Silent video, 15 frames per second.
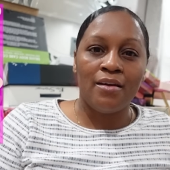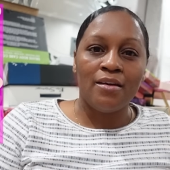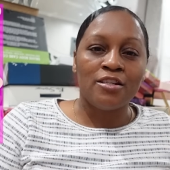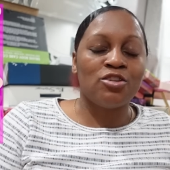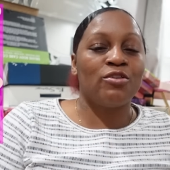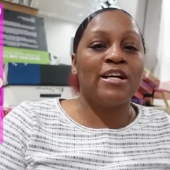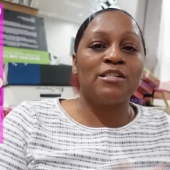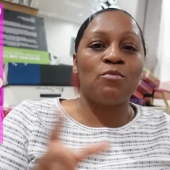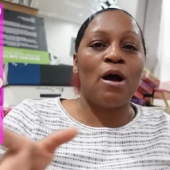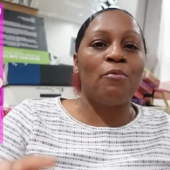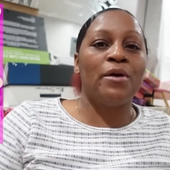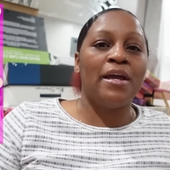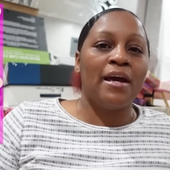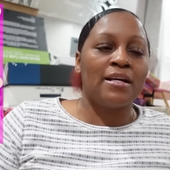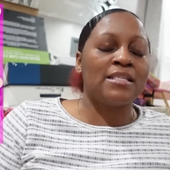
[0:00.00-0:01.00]
So that's why
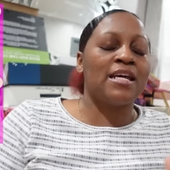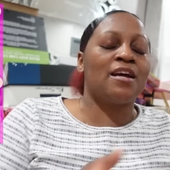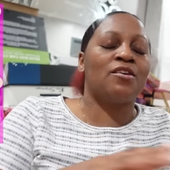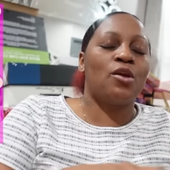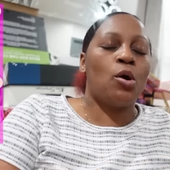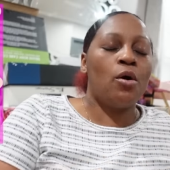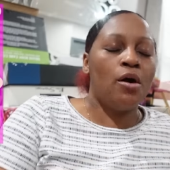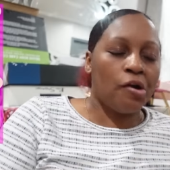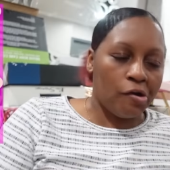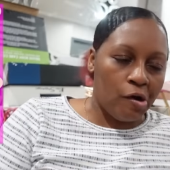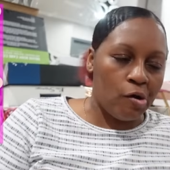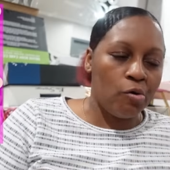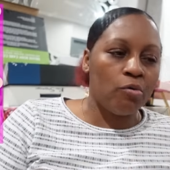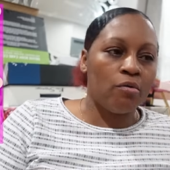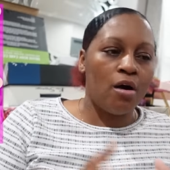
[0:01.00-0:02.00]
we have to take another
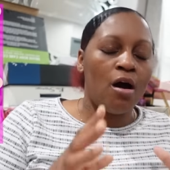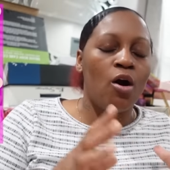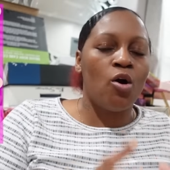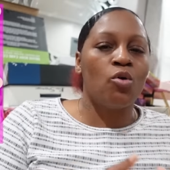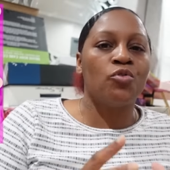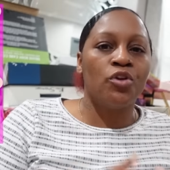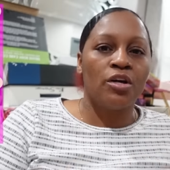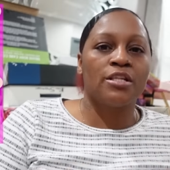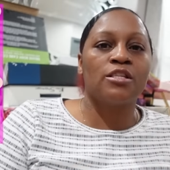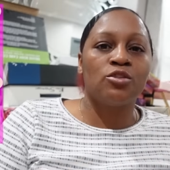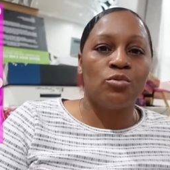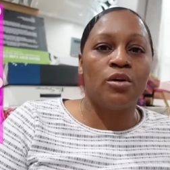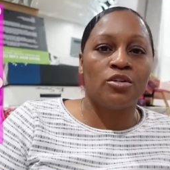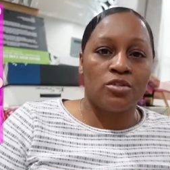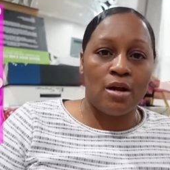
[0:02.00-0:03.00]
whole another
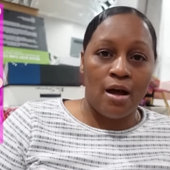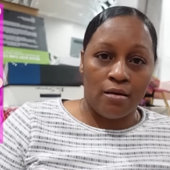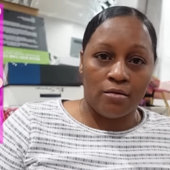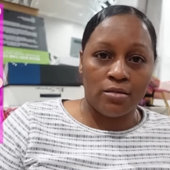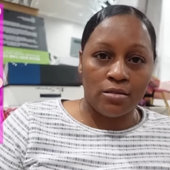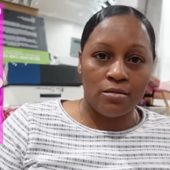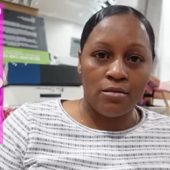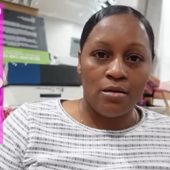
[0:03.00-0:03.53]
$200.